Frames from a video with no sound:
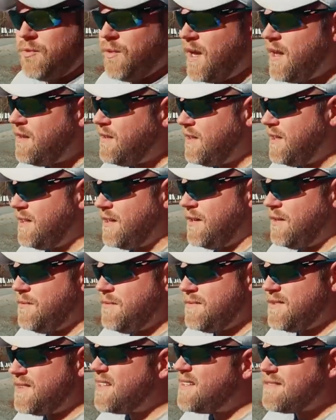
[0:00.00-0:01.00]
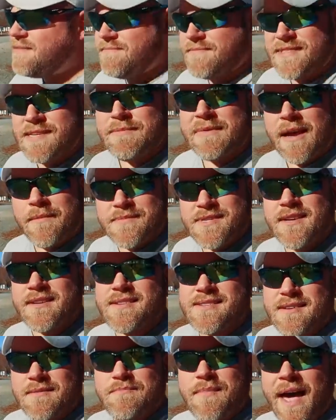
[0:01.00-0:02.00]
Well, you know, sometimes
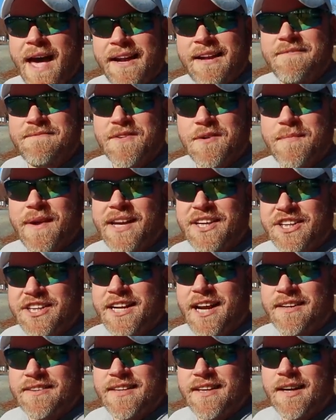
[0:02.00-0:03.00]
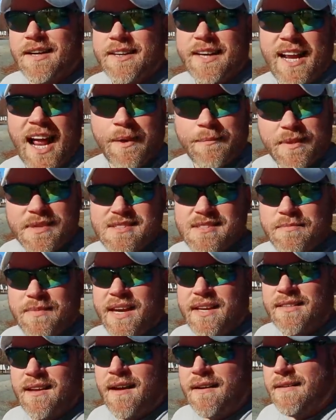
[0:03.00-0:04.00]
there's some bad information out there. It happens to
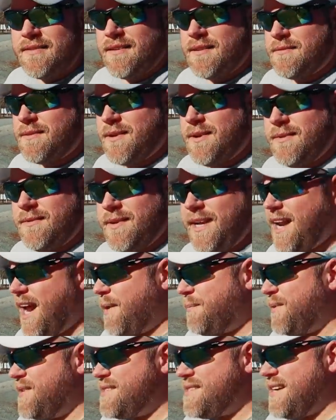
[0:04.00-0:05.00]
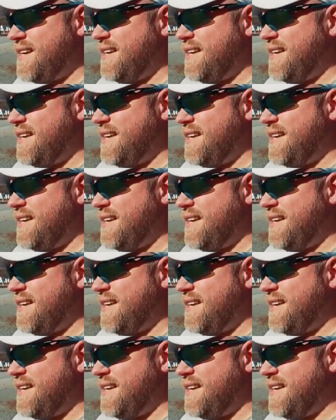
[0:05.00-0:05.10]
me a lot on the road. It happens